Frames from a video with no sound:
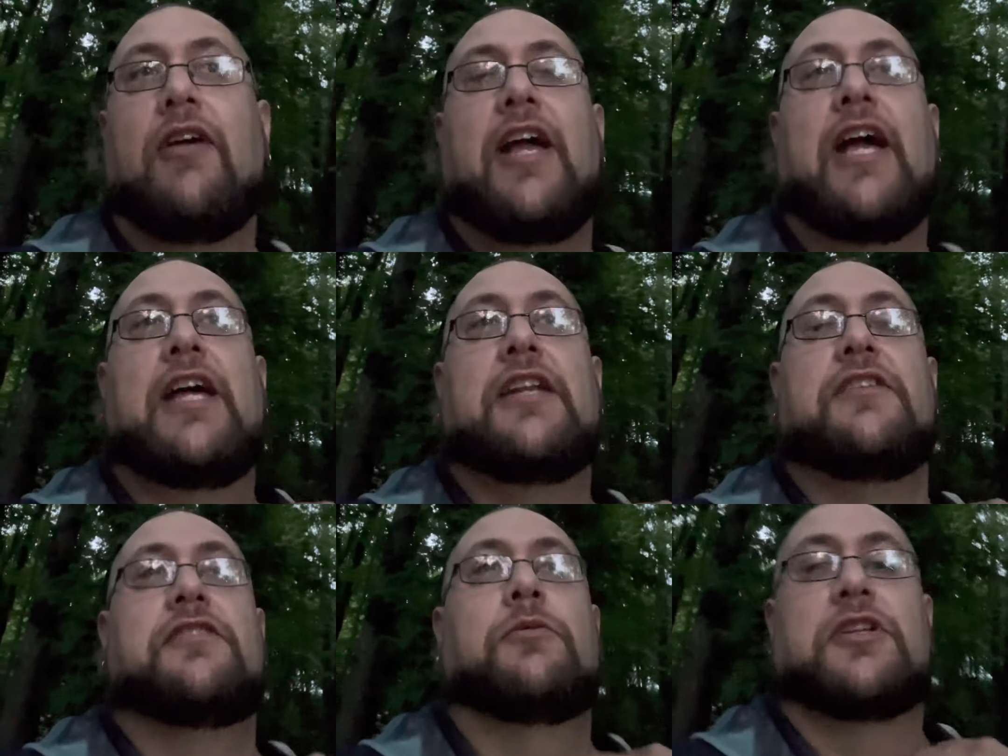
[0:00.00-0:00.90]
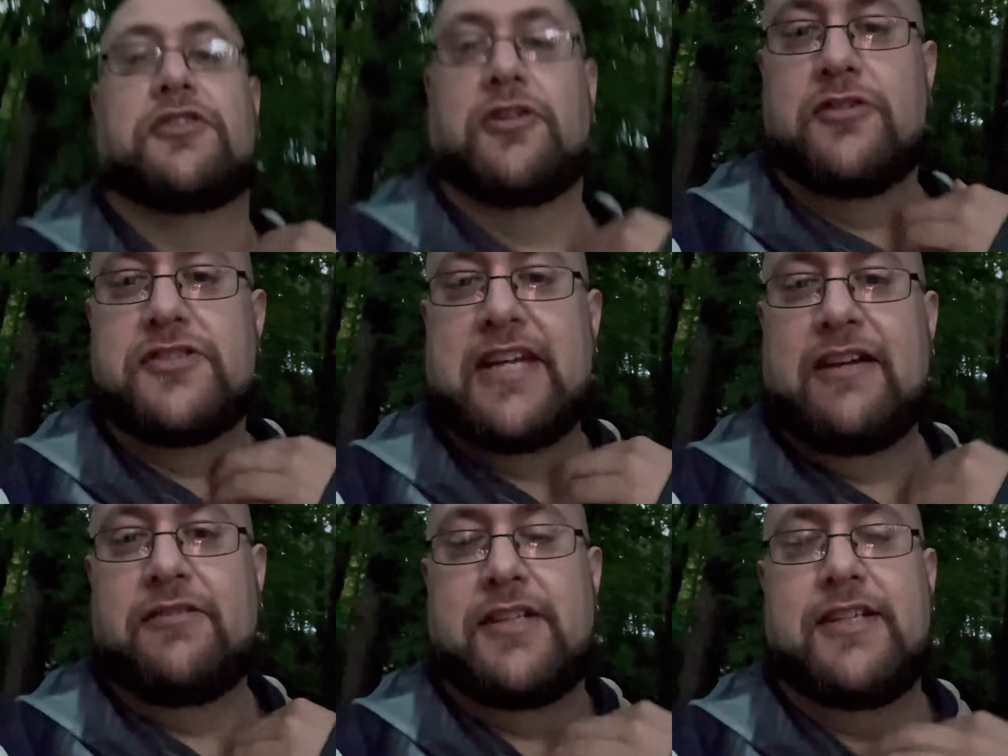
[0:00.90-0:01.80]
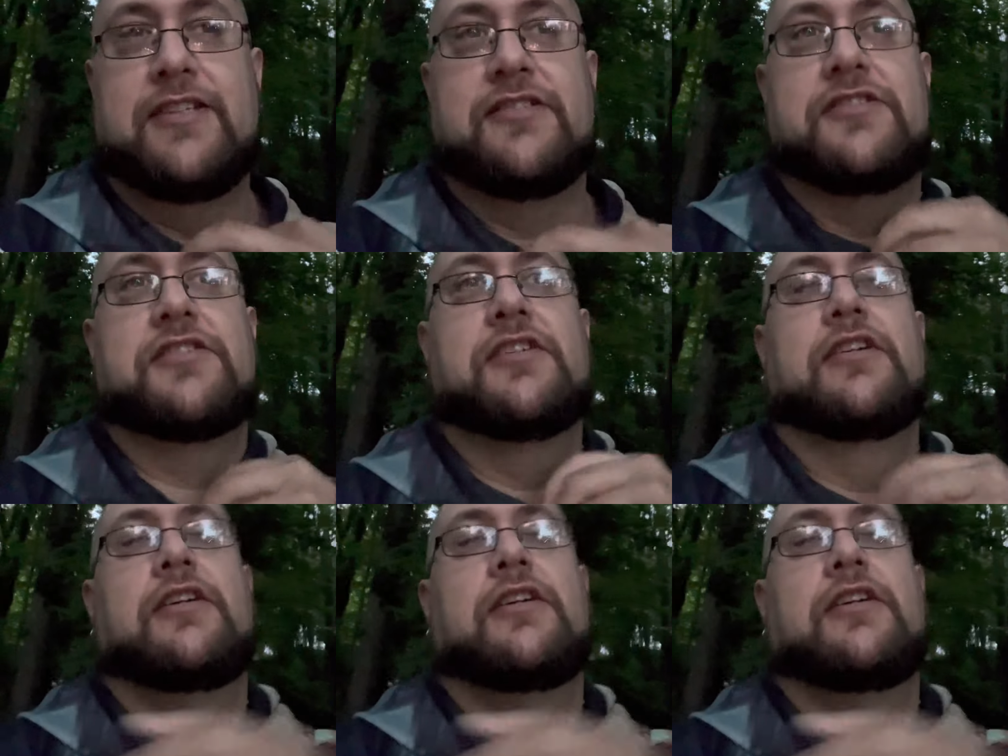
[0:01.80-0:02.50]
and what it turns out is